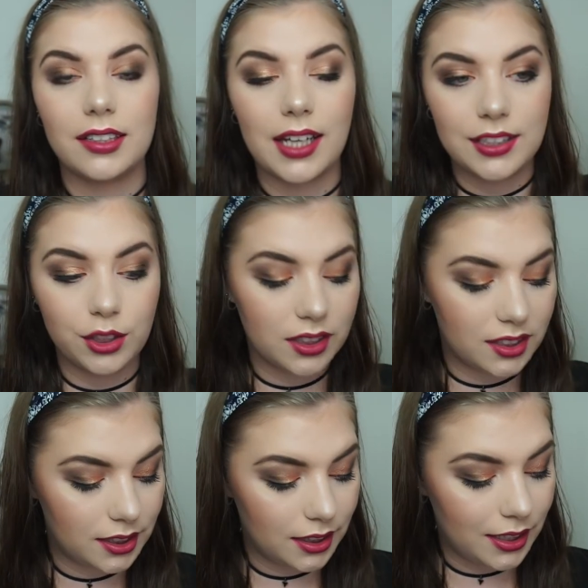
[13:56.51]
as you can
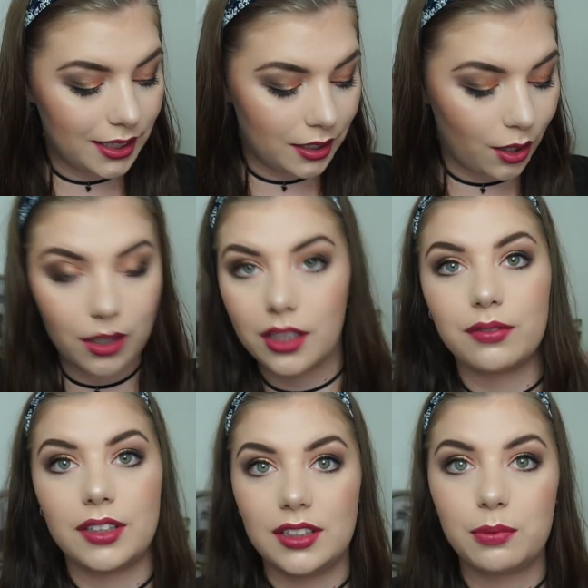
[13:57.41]
see in all
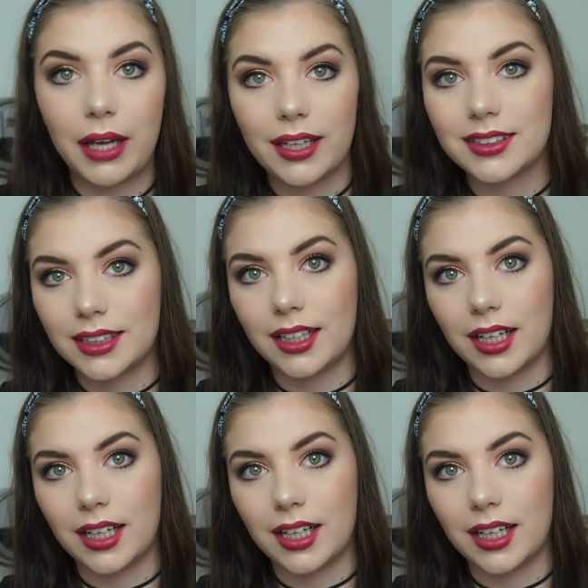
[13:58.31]
of these palettes that